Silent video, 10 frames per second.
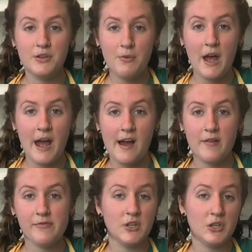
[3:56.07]
you
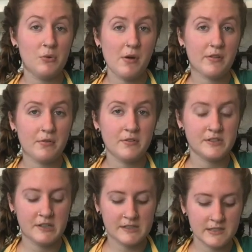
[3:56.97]
have that you want to throw into
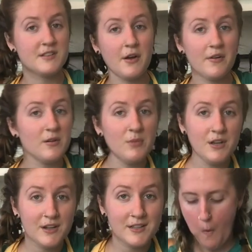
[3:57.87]
this, it's all gonna be
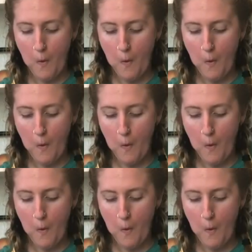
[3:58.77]
good.